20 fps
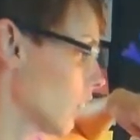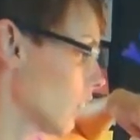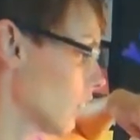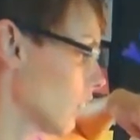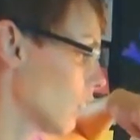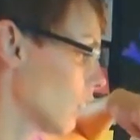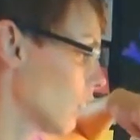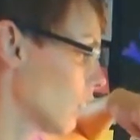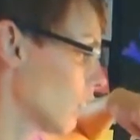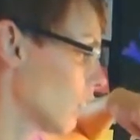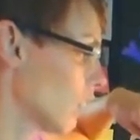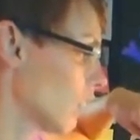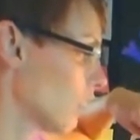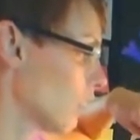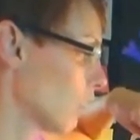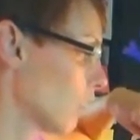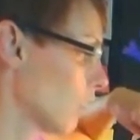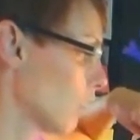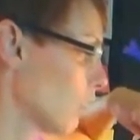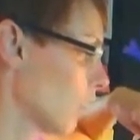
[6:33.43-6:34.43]
The students
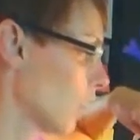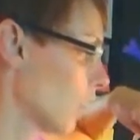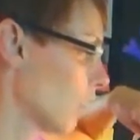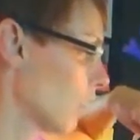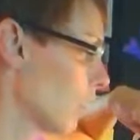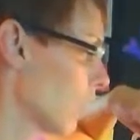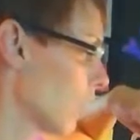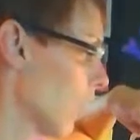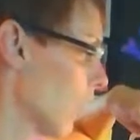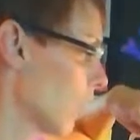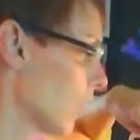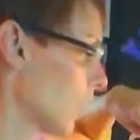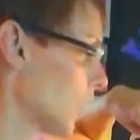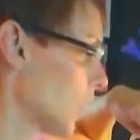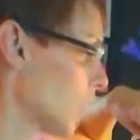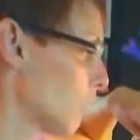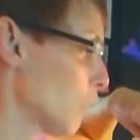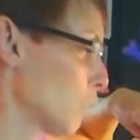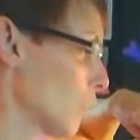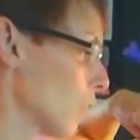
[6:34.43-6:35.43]
will apply their knowledge
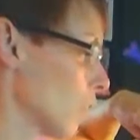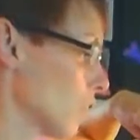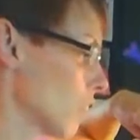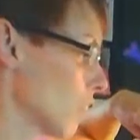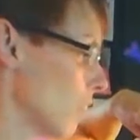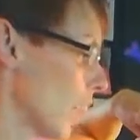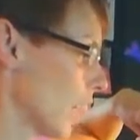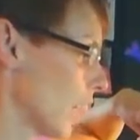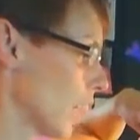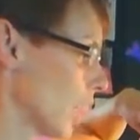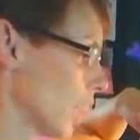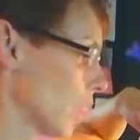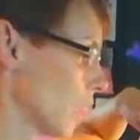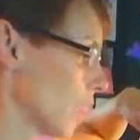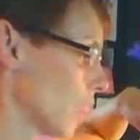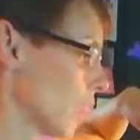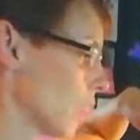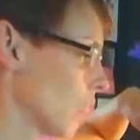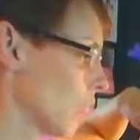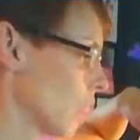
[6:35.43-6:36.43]
of place
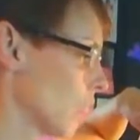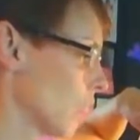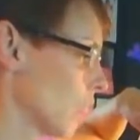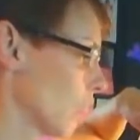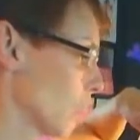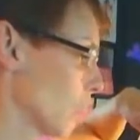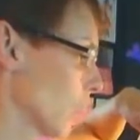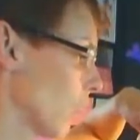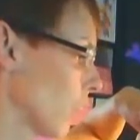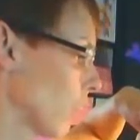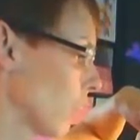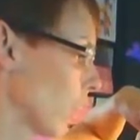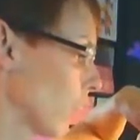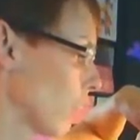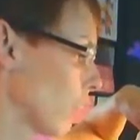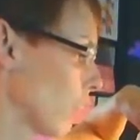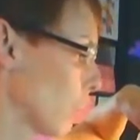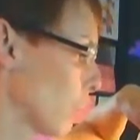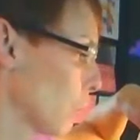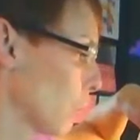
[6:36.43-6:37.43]
values. Students will have
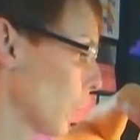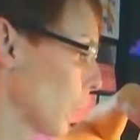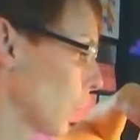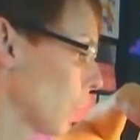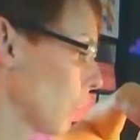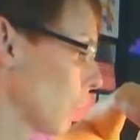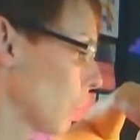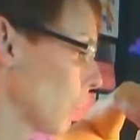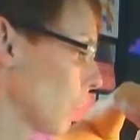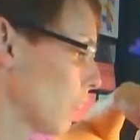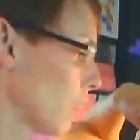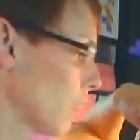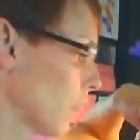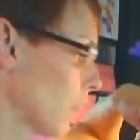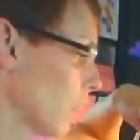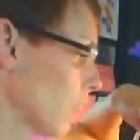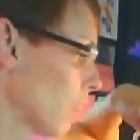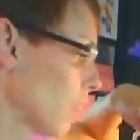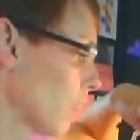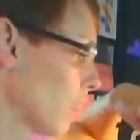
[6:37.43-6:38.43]
extra practice to
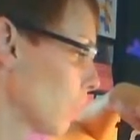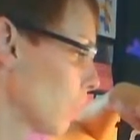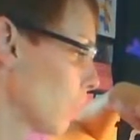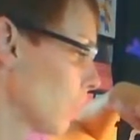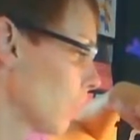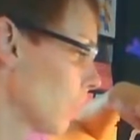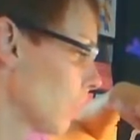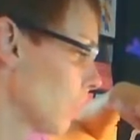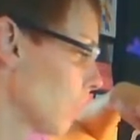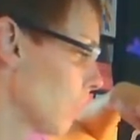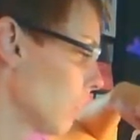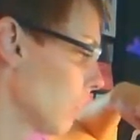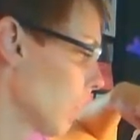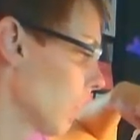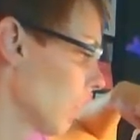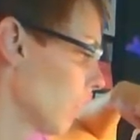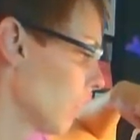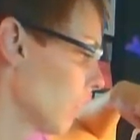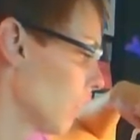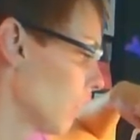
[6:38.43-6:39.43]
master the place
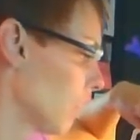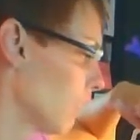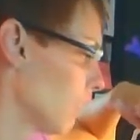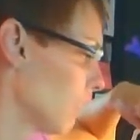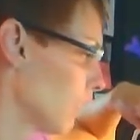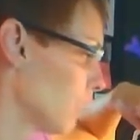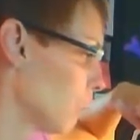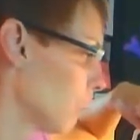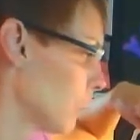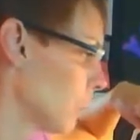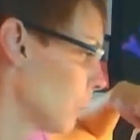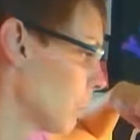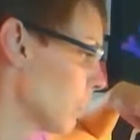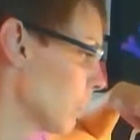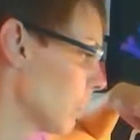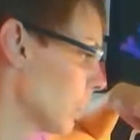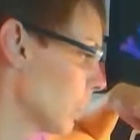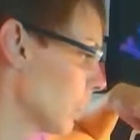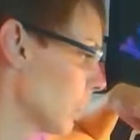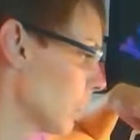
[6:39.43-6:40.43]
value of numbers,
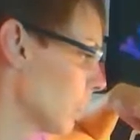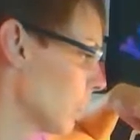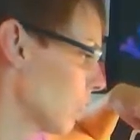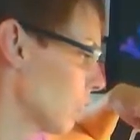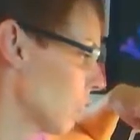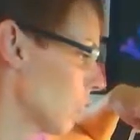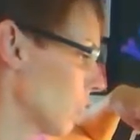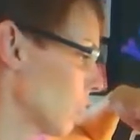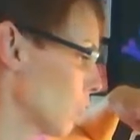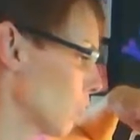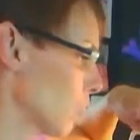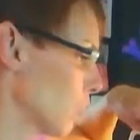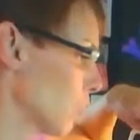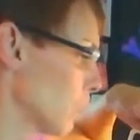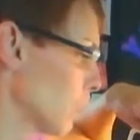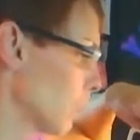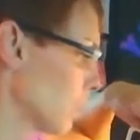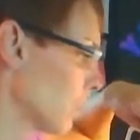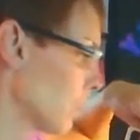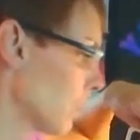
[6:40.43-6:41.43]
and the students will
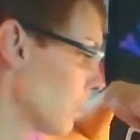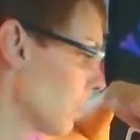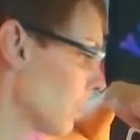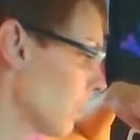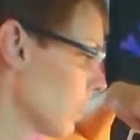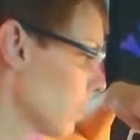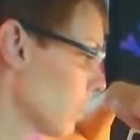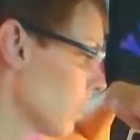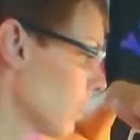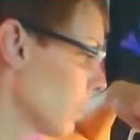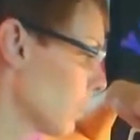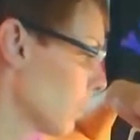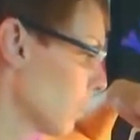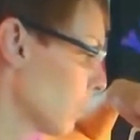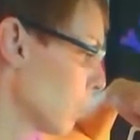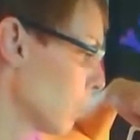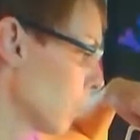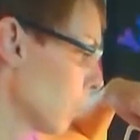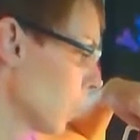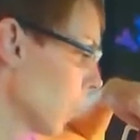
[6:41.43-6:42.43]
be able to explain
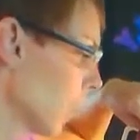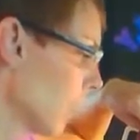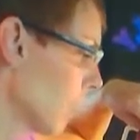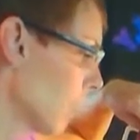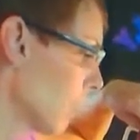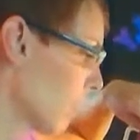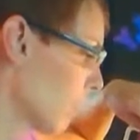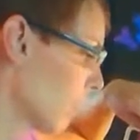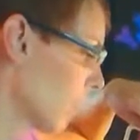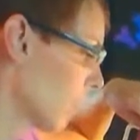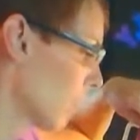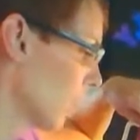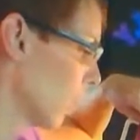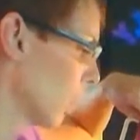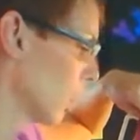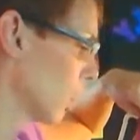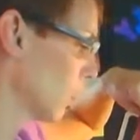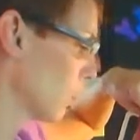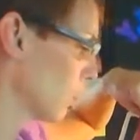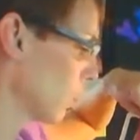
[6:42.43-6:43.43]
verbally how to figure
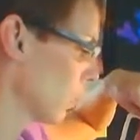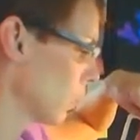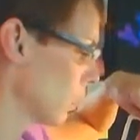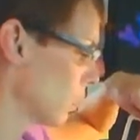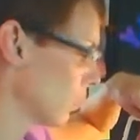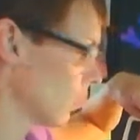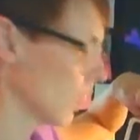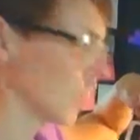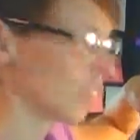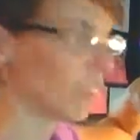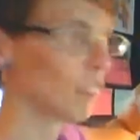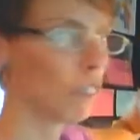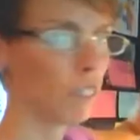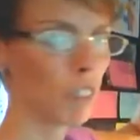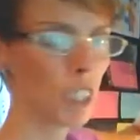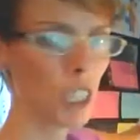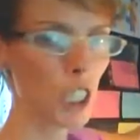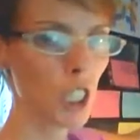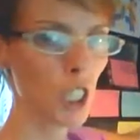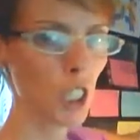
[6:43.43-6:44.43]
out the place value of
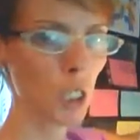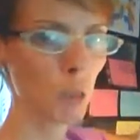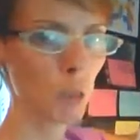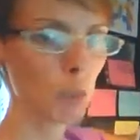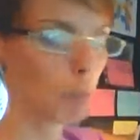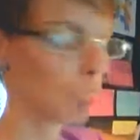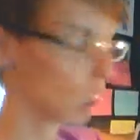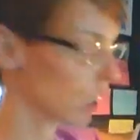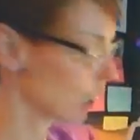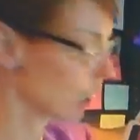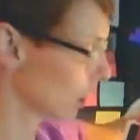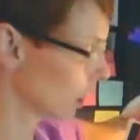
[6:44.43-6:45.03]
each number.